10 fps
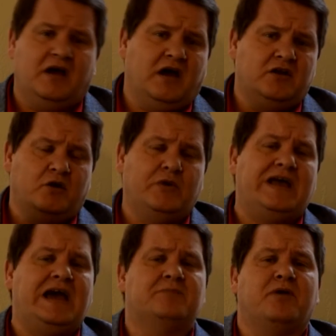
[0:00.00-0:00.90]
I know we
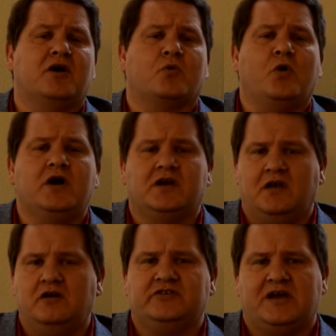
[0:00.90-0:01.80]
had part one a
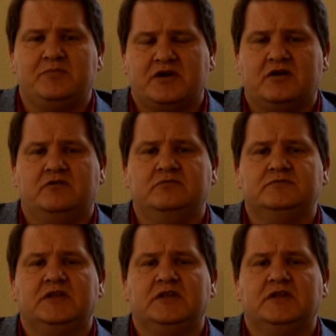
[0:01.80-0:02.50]
long time ago,